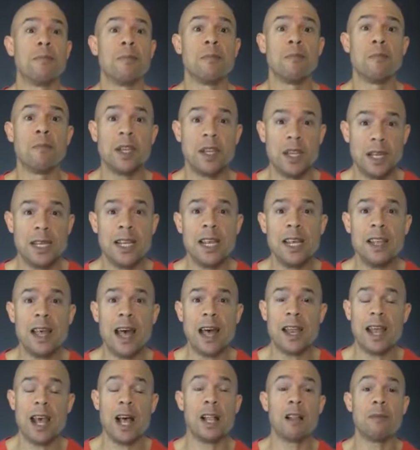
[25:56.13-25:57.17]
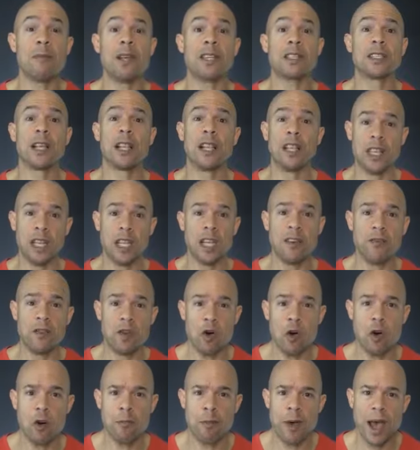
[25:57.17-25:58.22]
but you need that element to live
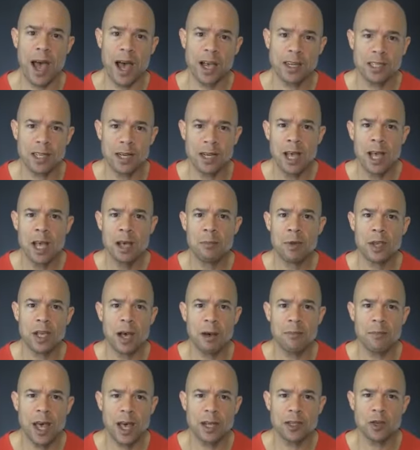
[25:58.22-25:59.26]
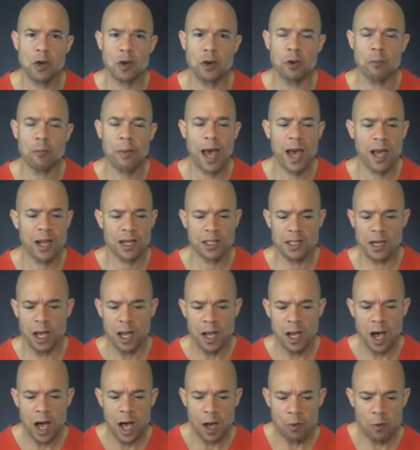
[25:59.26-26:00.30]
your passion, become that total package.
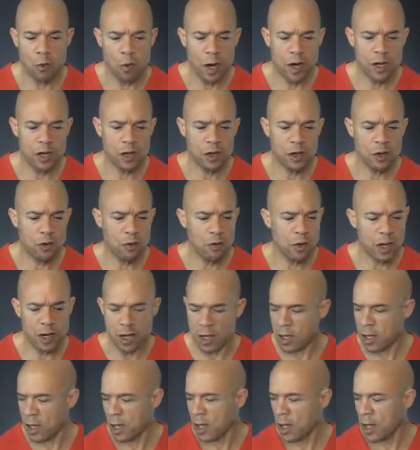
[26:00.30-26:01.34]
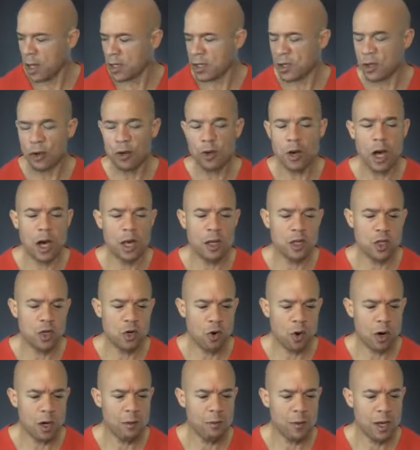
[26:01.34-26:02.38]
I want you to
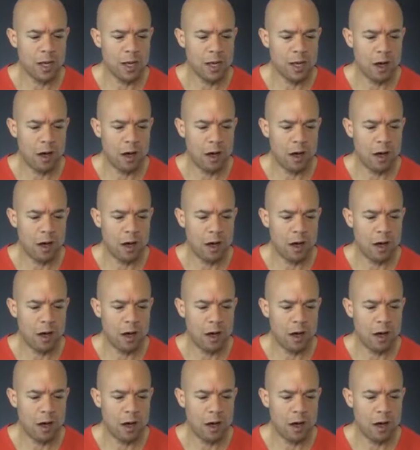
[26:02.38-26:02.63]
join me